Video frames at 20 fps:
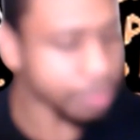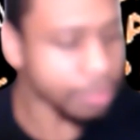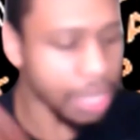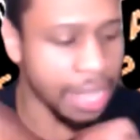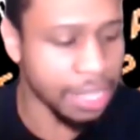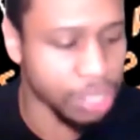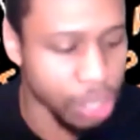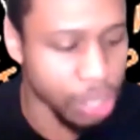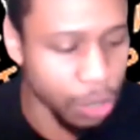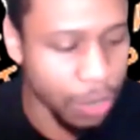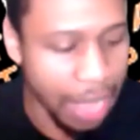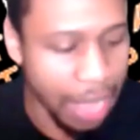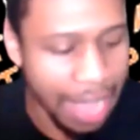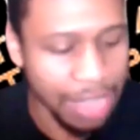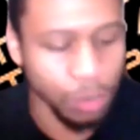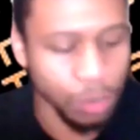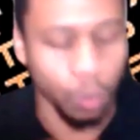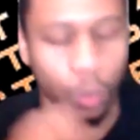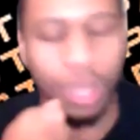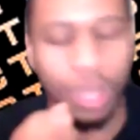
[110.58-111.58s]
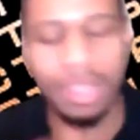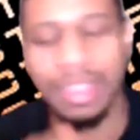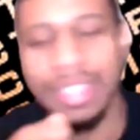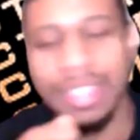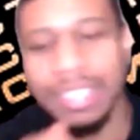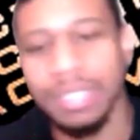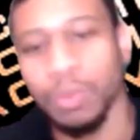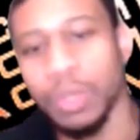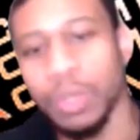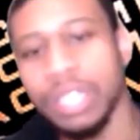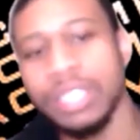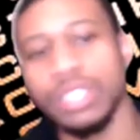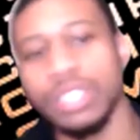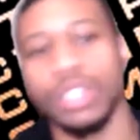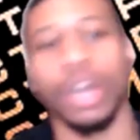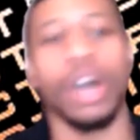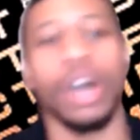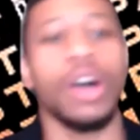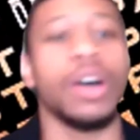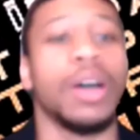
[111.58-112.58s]
so guys, what
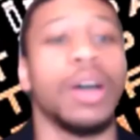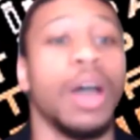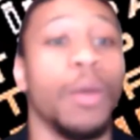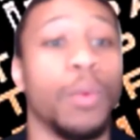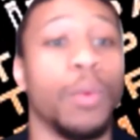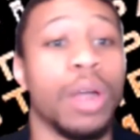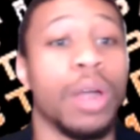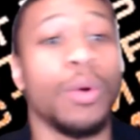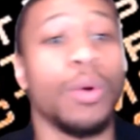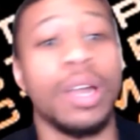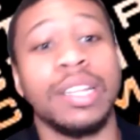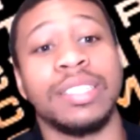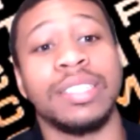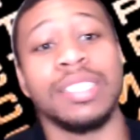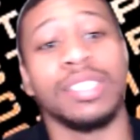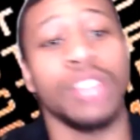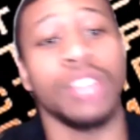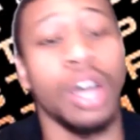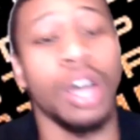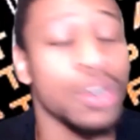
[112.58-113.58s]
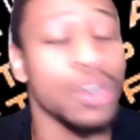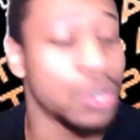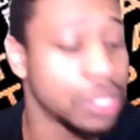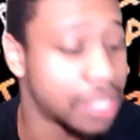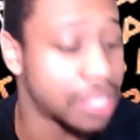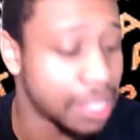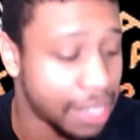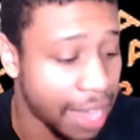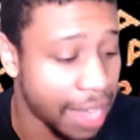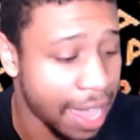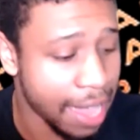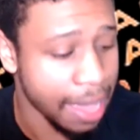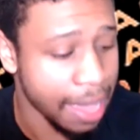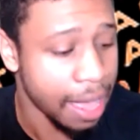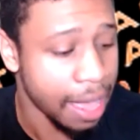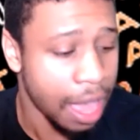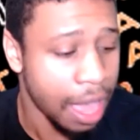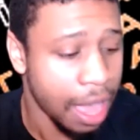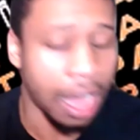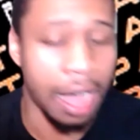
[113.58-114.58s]
I wanted to talk on today
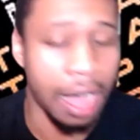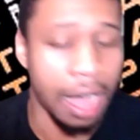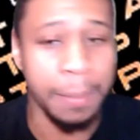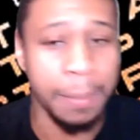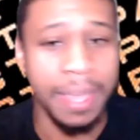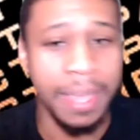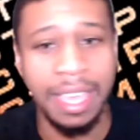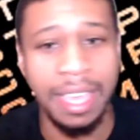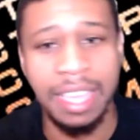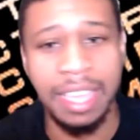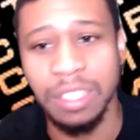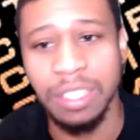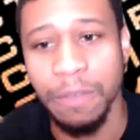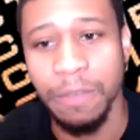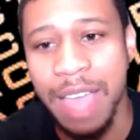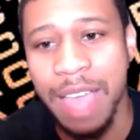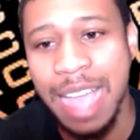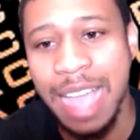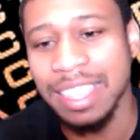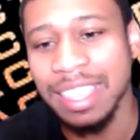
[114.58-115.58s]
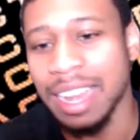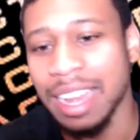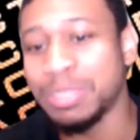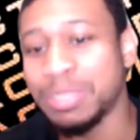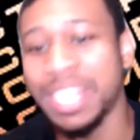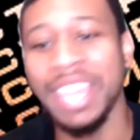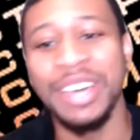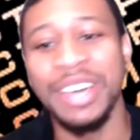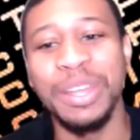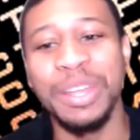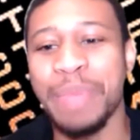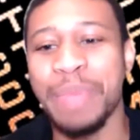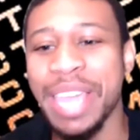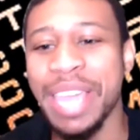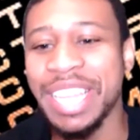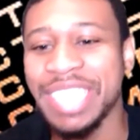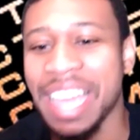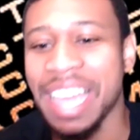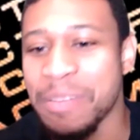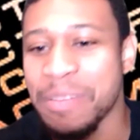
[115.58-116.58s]
is the fact that I'm stealing a page
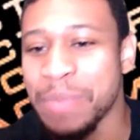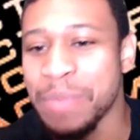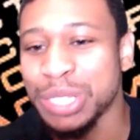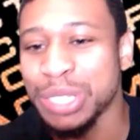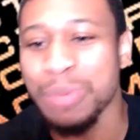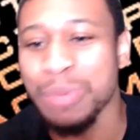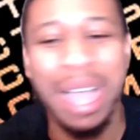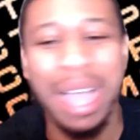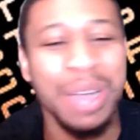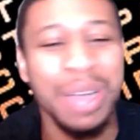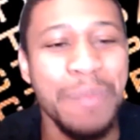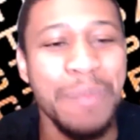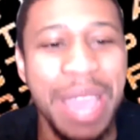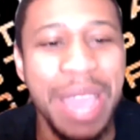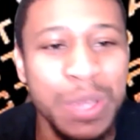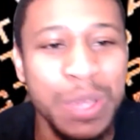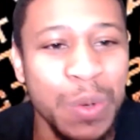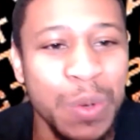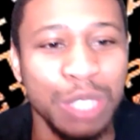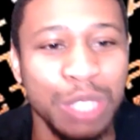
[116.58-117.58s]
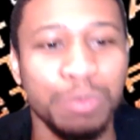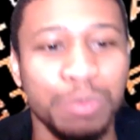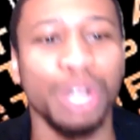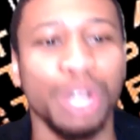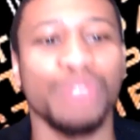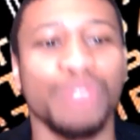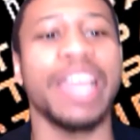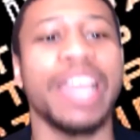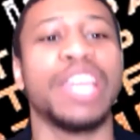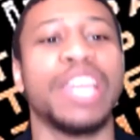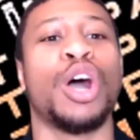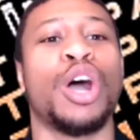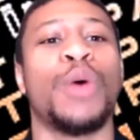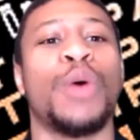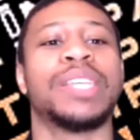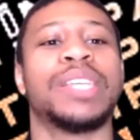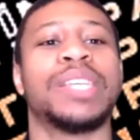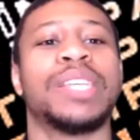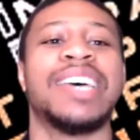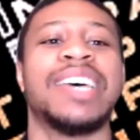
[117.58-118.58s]
out of Mr. Michael Manuel's book, right? He
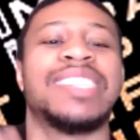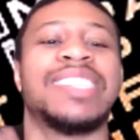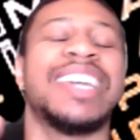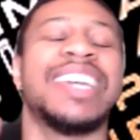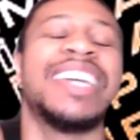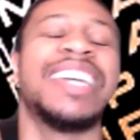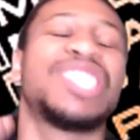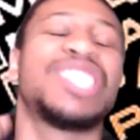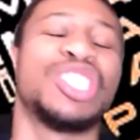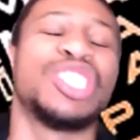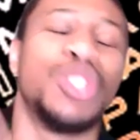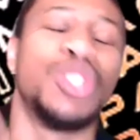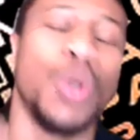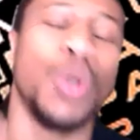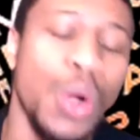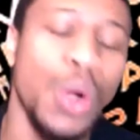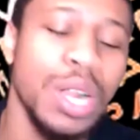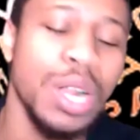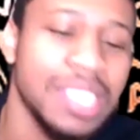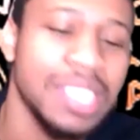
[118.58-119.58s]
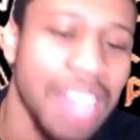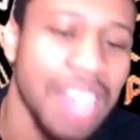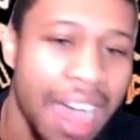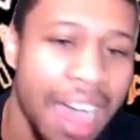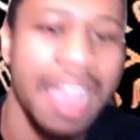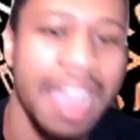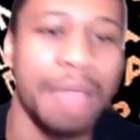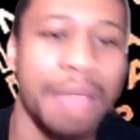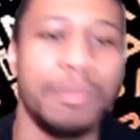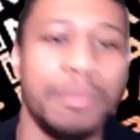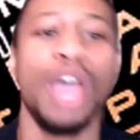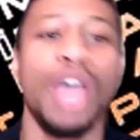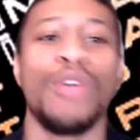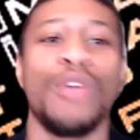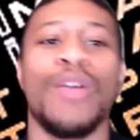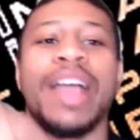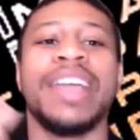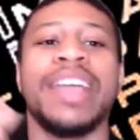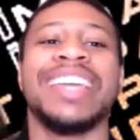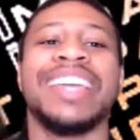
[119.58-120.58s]
always says, it's your time,
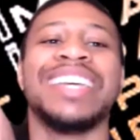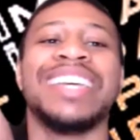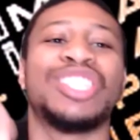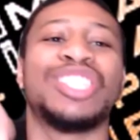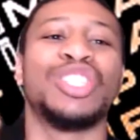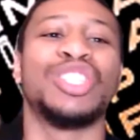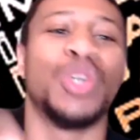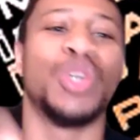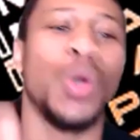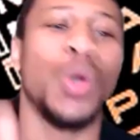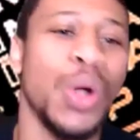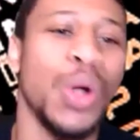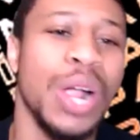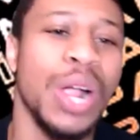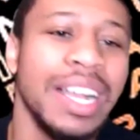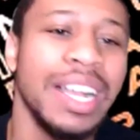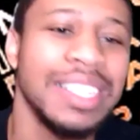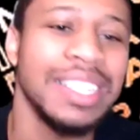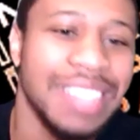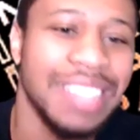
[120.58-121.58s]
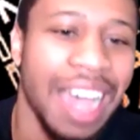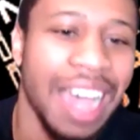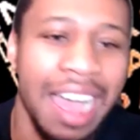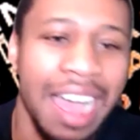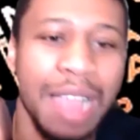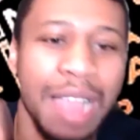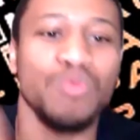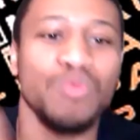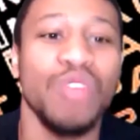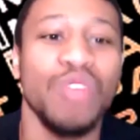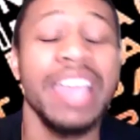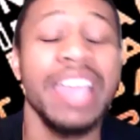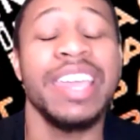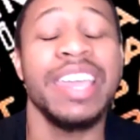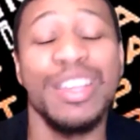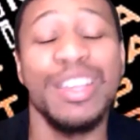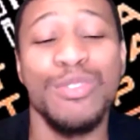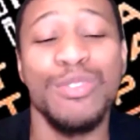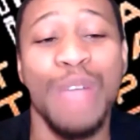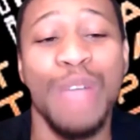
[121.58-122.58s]
right? It's your time right
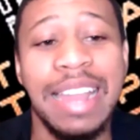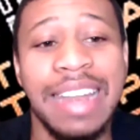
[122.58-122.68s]
here, right